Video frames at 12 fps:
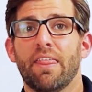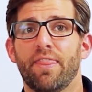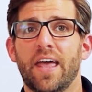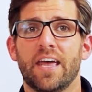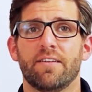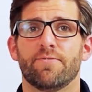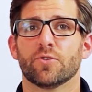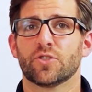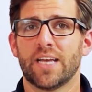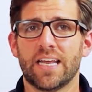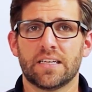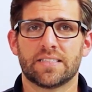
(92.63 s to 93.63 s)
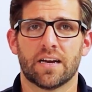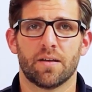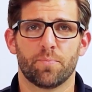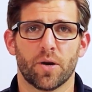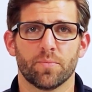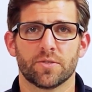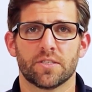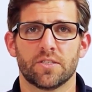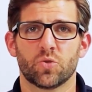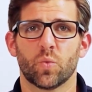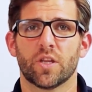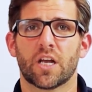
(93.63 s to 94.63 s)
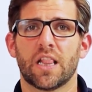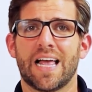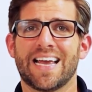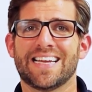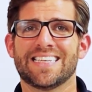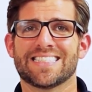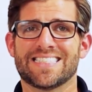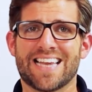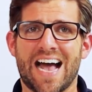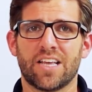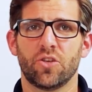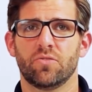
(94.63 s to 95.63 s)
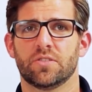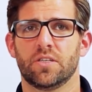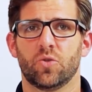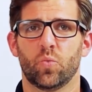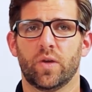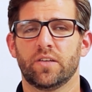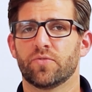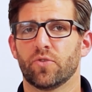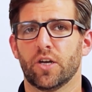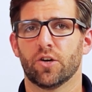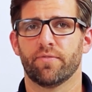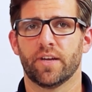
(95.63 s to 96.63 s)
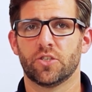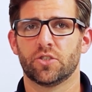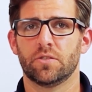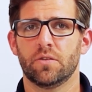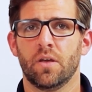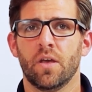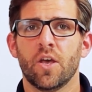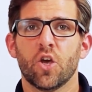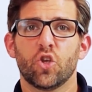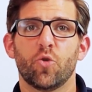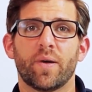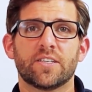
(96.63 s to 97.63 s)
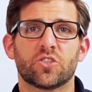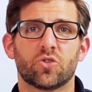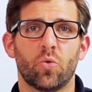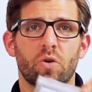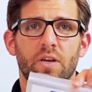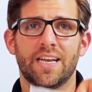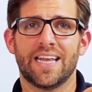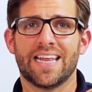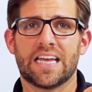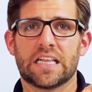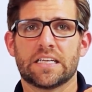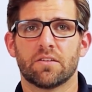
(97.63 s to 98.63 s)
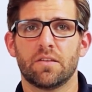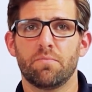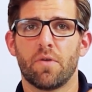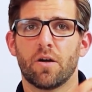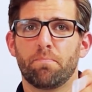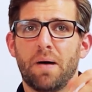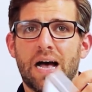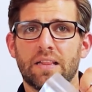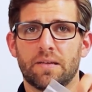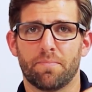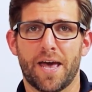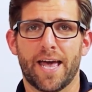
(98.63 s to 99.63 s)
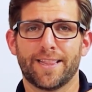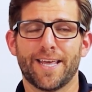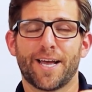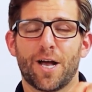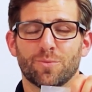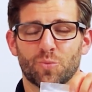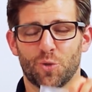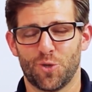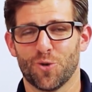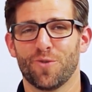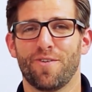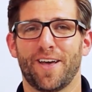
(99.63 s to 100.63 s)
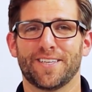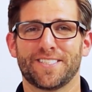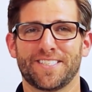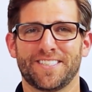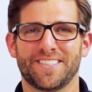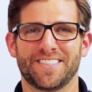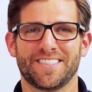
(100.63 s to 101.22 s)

Then, for sanitary purposes, when the client is not using the wings for intervention, you may store it in a clearly marked poly bag that comes with your device.